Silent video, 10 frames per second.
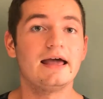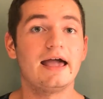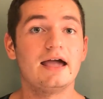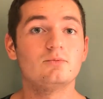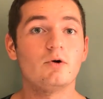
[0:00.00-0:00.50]

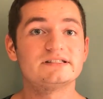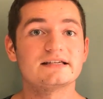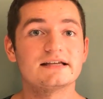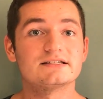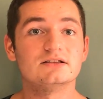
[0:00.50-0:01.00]
And once
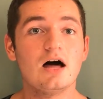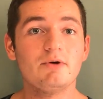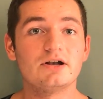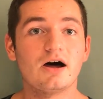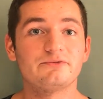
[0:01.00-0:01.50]
it gets
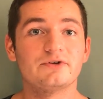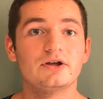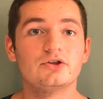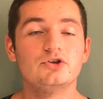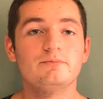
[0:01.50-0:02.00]
low enough,
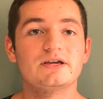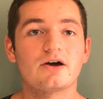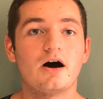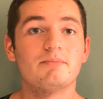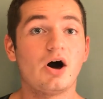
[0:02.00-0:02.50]
you
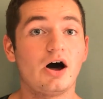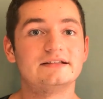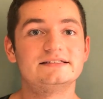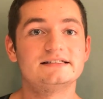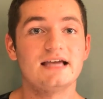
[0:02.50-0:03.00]
become
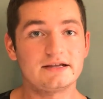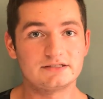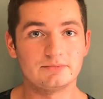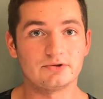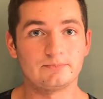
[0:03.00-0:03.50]

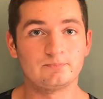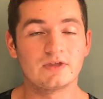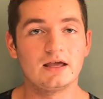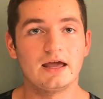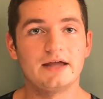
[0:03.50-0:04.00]
undetectable.
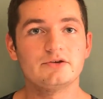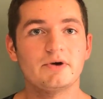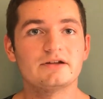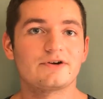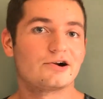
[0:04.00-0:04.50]
And you
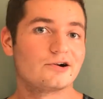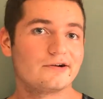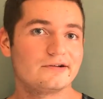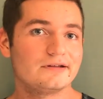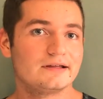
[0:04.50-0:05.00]
might have
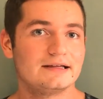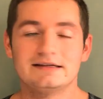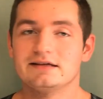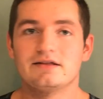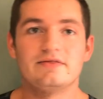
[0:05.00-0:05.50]
heard
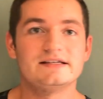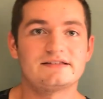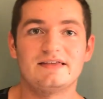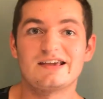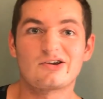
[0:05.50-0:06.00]

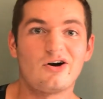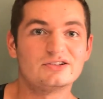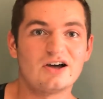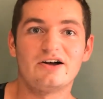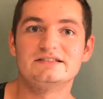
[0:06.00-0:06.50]
this thing
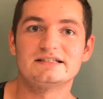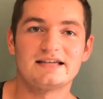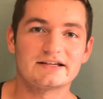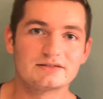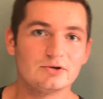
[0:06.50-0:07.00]
called
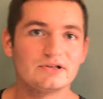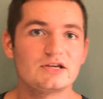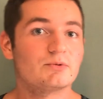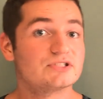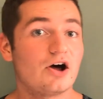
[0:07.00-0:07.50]
undetectable
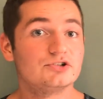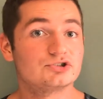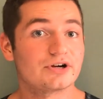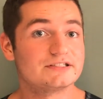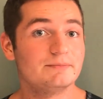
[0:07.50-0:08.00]
equals
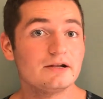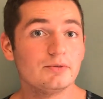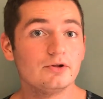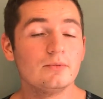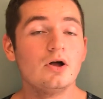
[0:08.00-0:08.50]

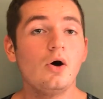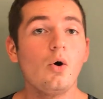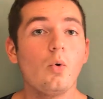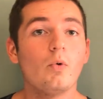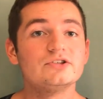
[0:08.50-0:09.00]
untransmittable.
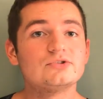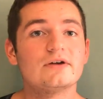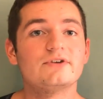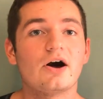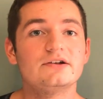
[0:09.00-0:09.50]
Once you
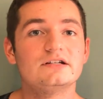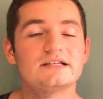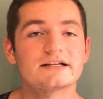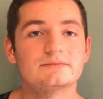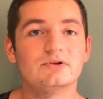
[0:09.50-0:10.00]
have an
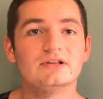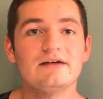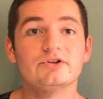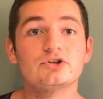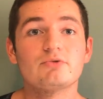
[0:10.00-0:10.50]
undetectable
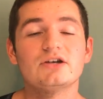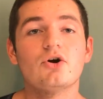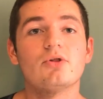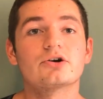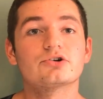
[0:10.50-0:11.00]
level, you can
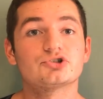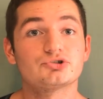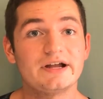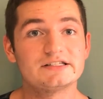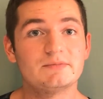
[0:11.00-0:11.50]
no longer
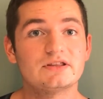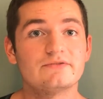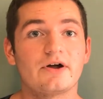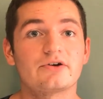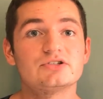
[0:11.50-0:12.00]
transmit
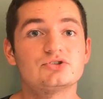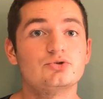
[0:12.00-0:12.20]
the virus